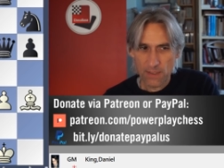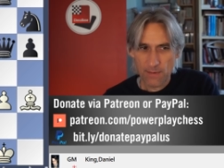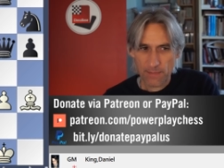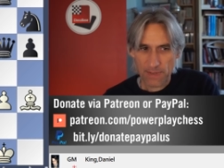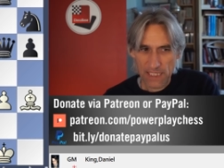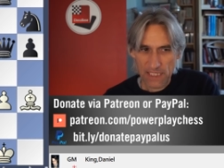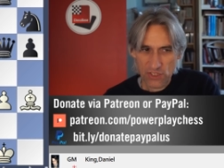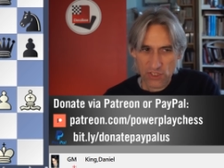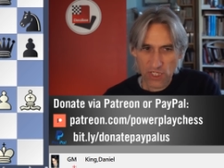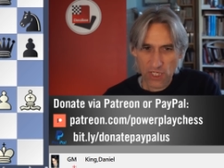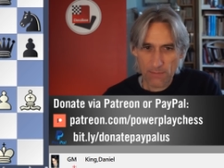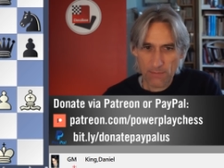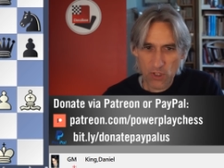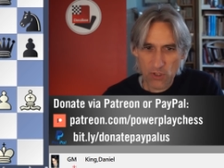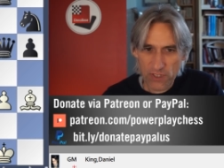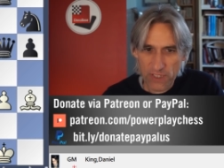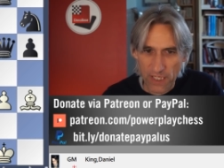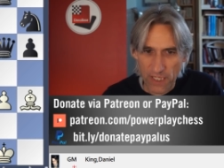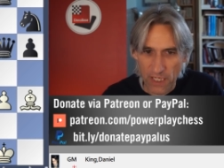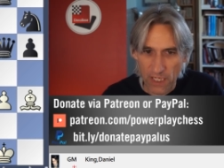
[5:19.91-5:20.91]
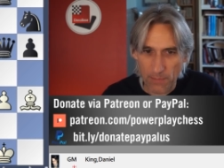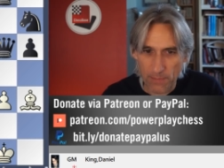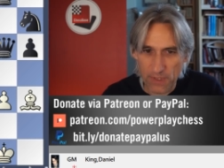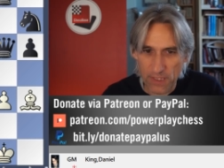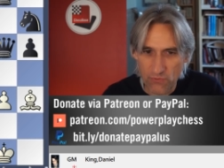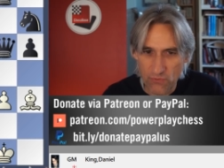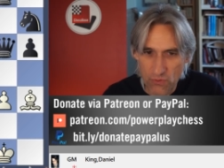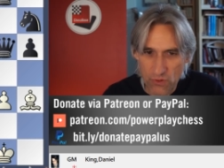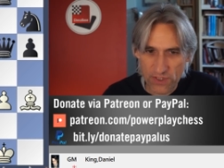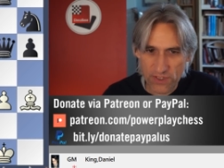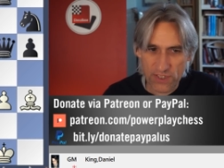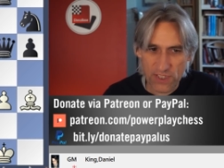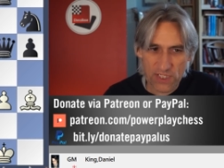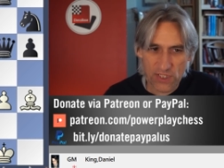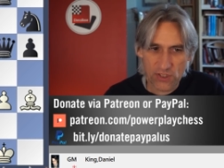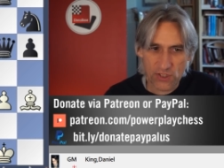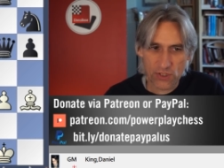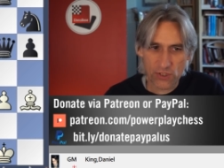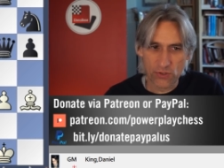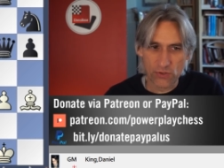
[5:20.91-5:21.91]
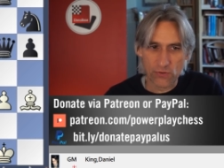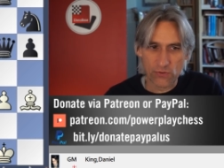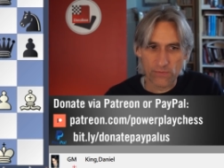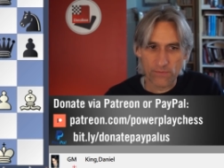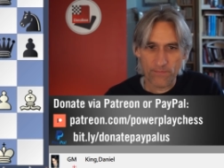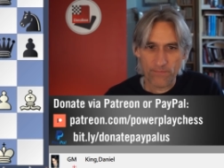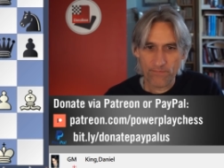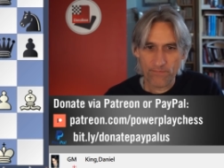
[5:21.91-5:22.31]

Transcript: But actually I'm okay. I play rook c2.